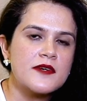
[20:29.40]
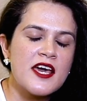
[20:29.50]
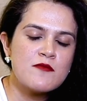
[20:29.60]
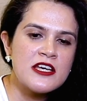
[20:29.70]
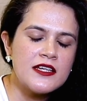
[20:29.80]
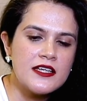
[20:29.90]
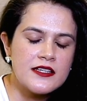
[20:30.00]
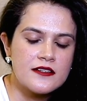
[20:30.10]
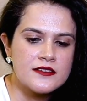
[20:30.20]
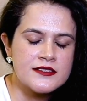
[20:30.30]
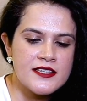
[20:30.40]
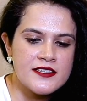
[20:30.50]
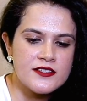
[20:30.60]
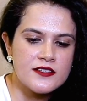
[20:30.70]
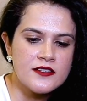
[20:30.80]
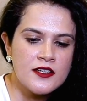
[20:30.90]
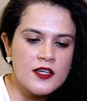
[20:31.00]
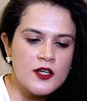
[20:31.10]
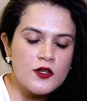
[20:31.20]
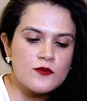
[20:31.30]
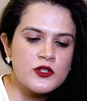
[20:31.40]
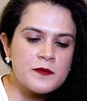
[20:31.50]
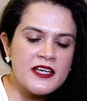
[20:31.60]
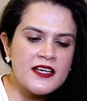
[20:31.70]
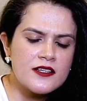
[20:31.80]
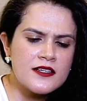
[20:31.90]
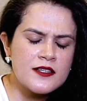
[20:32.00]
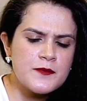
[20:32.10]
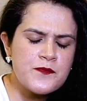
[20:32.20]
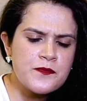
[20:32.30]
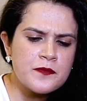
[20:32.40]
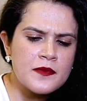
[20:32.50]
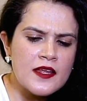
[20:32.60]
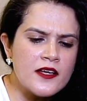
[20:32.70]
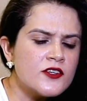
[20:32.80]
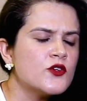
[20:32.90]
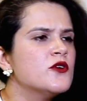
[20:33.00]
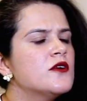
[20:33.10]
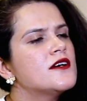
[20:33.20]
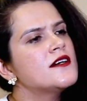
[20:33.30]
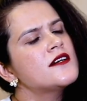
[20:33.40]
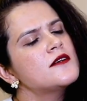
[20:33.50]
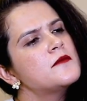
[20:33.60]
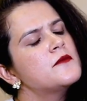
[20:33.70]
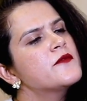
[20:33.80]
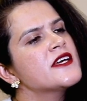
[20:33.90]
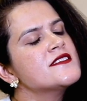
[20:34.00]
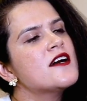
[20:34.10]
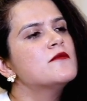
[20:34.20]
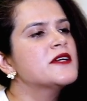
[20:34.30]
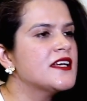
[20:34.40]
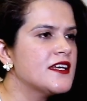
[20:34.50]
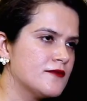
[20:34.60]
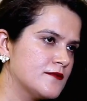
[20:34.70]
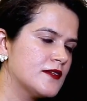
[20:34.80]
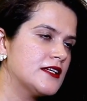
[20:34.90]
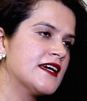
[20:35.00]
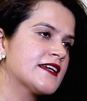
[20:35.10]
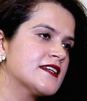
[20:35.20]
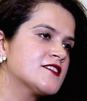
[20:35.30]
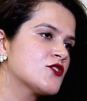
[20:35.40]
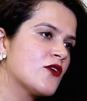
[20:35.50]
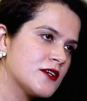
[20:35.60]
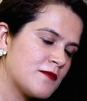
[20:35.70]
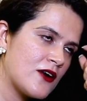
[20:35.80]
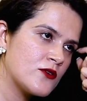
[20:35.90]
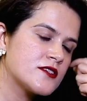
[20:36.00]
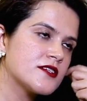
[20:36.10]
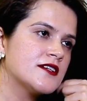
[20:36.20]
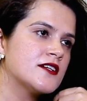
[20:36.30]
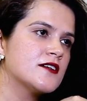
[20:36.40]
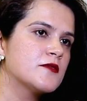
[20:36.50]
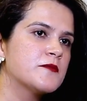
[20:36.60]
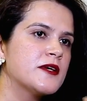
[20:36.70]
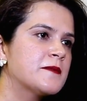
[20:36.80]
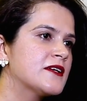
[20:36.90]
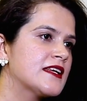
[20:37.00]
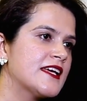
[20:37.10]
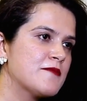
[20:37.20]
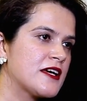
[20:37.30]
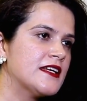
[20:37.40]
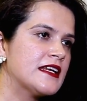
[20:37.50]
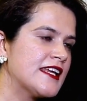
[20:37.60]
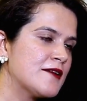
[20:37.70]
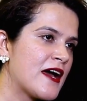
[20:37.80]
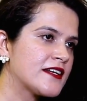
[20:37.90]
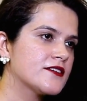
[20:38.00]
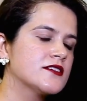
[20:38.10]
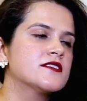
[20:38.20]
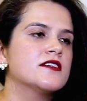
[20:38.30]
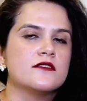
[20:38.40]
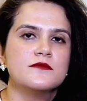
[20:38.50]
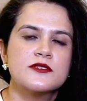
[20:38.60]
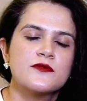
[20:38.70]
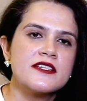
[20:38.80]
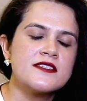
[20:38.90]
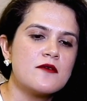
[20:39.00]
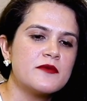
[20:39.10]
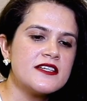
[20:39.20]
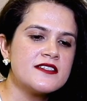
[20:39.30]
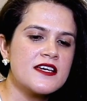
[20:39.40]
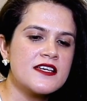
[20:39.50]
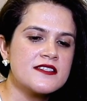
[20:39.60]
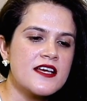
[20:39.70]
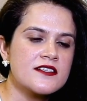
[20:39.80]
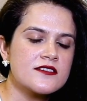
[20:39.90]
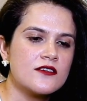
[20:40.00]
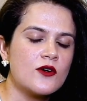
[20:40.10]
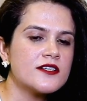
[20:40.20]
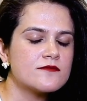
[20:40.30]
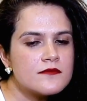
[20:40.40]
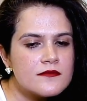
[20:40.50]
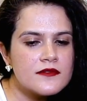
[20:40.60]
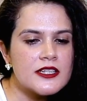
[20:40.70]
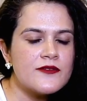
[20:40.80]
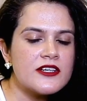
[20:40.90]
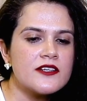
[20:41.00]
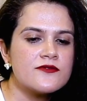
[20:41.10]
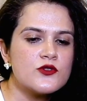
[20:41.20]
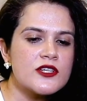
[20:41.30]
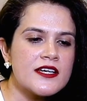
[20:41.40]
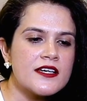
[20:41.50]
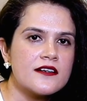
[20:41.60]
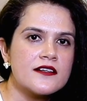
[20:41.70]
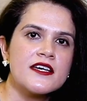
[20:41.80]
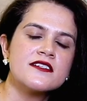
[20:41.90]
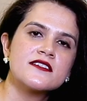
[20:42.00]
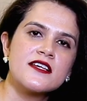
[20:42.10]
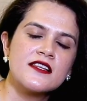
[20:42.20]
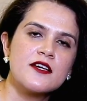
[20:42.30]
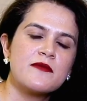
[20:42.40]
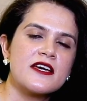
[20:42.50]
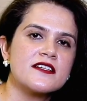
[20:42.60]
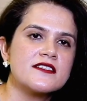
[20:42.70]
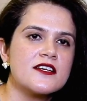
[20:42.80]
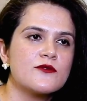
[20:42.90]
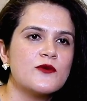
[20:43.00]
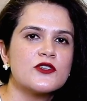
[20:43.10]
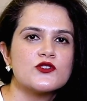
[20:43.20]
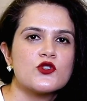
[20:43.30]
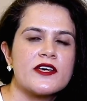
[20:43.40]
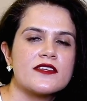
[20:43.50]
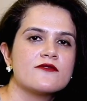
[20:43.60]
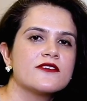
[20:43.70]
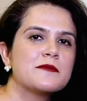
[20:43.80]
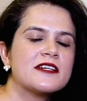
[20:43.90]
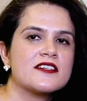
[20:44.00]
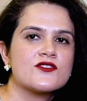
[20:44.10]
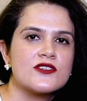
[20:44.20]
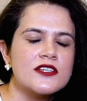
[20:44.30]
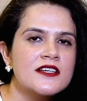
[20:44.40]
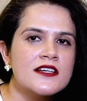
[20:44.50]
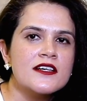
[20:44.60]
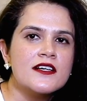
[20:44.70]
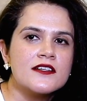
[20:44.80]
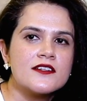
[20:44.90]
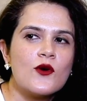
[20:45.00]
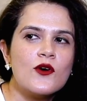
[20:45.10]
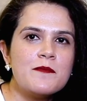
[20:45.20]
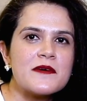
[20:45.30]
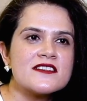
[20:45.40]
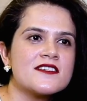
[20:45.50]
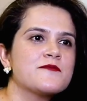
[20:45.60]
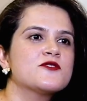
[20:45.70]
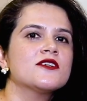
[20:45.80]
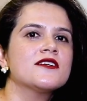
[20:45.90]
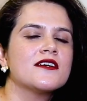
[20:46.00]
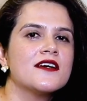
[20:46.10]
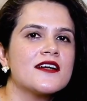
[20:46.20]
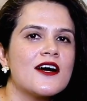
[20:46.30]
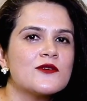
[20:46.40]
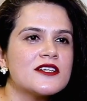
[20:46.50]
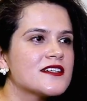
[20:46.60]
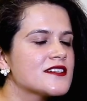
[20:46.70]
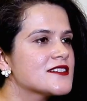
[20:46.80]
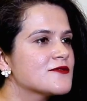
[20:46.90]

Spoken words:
M&E sector would be, you know, when somebody, like, let's talk about people in layman terms. When somebody says that, or even if today kids tell their parents that we want to join the film industry, the whole perception around it is